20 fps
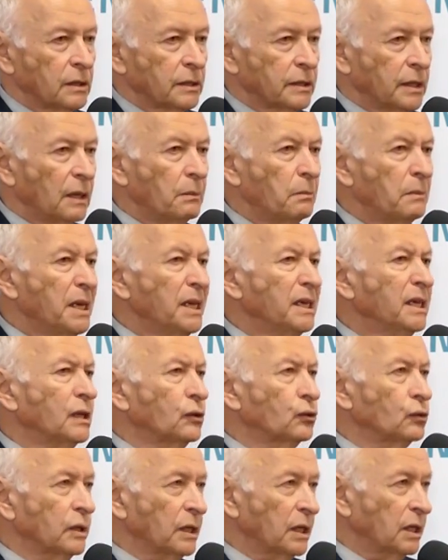There are many
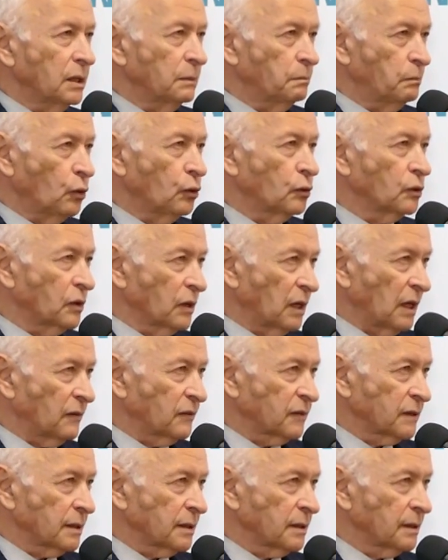today bone
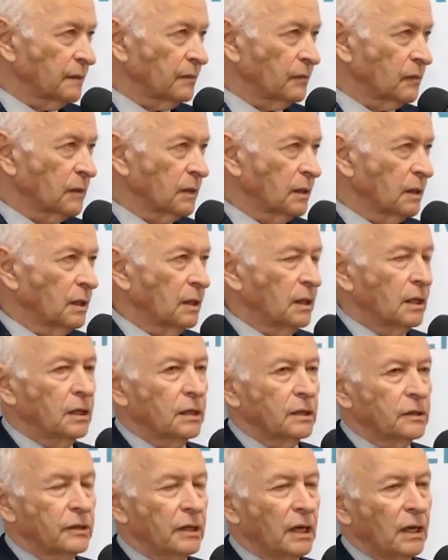grafts.
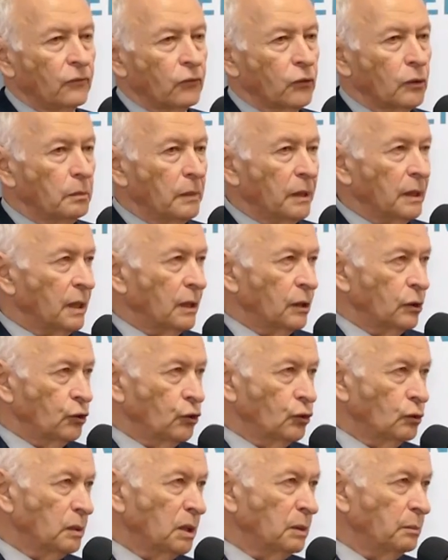They are from
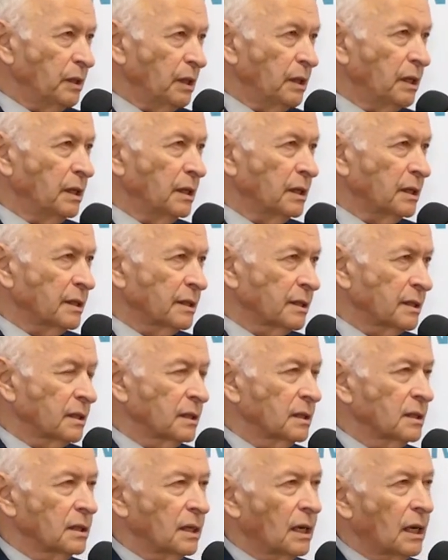human beings,
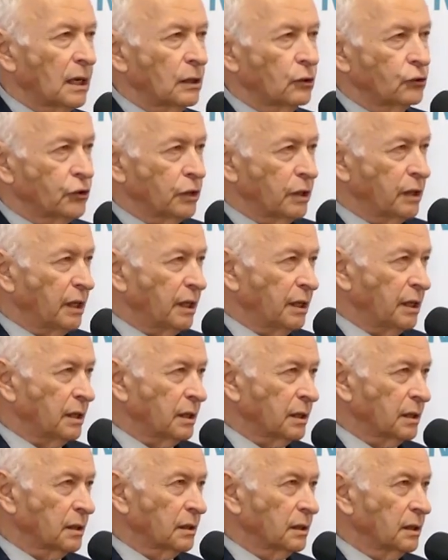
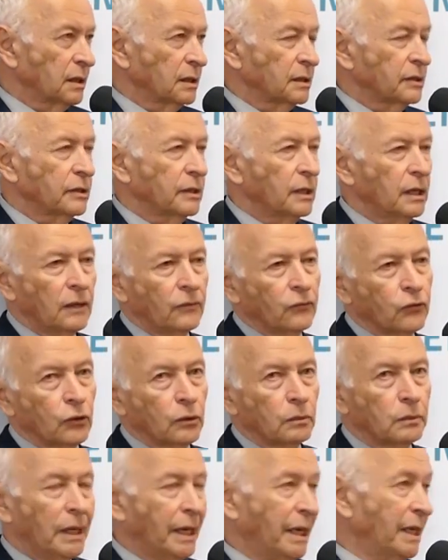allogenic, they are
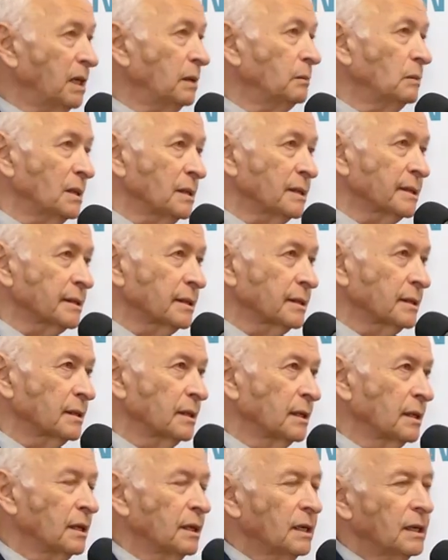from animals,
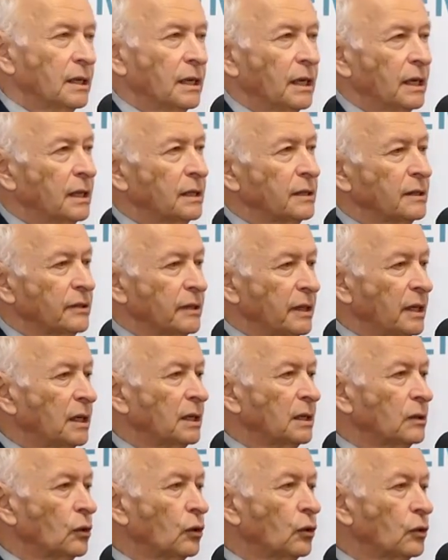and they
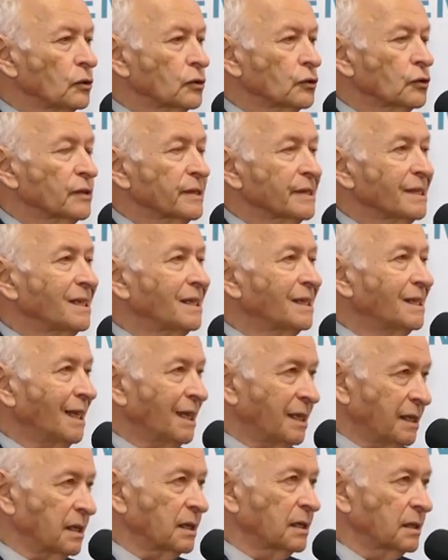are also
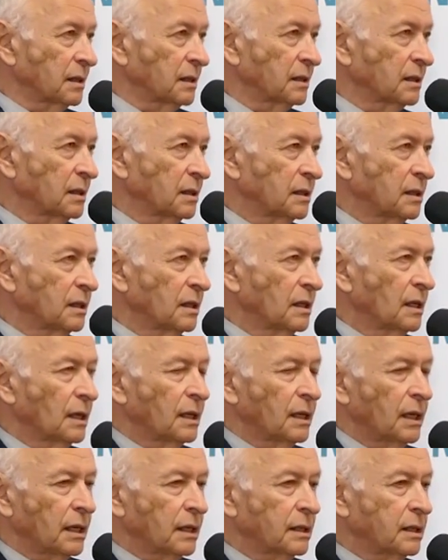synthetic,
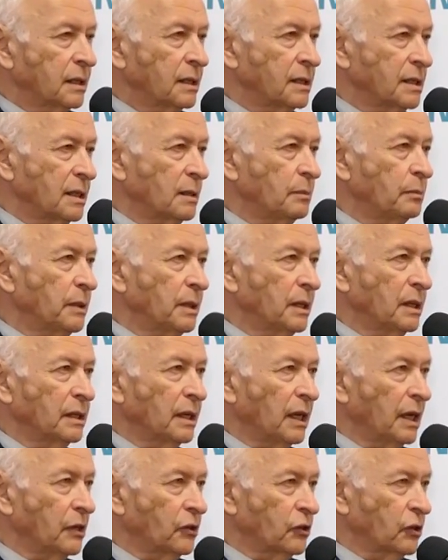like TCP and
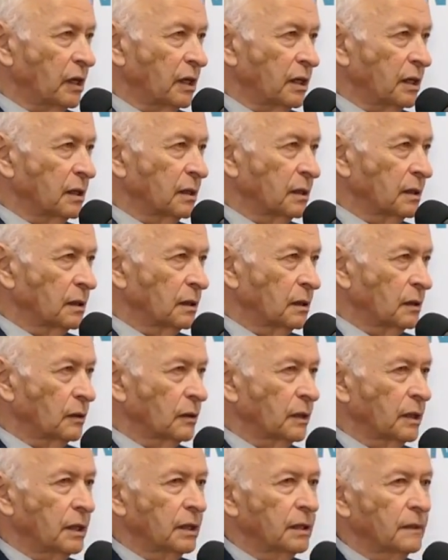HA,
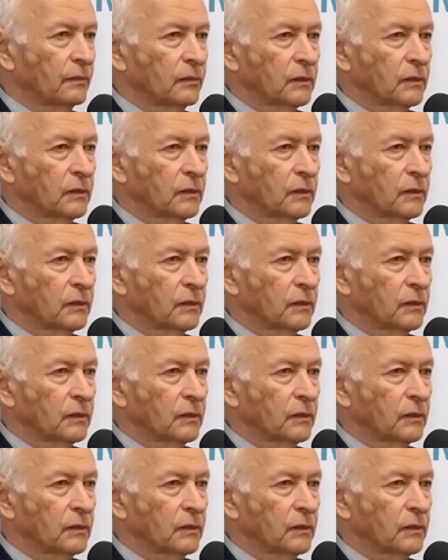okay?